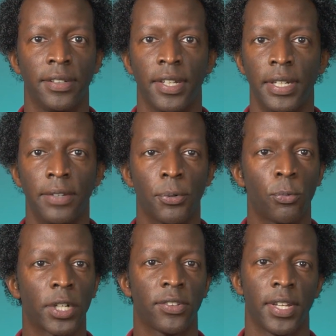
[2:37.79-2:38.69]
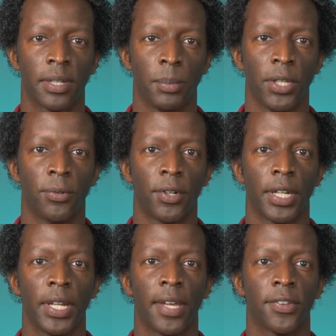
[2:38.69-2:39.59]
didn't even want to take me
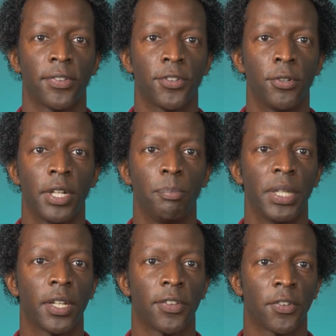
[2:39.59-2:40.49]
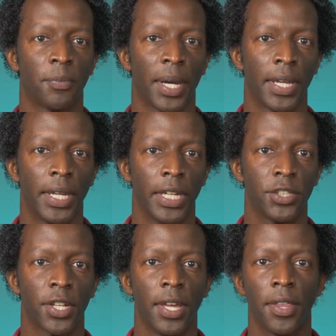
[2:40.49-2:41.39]
on as a student because of my
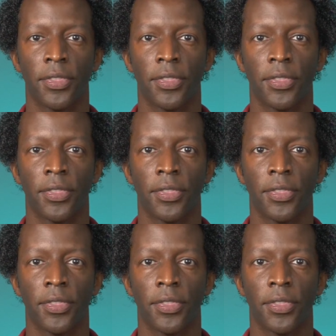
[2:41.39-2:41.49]
age,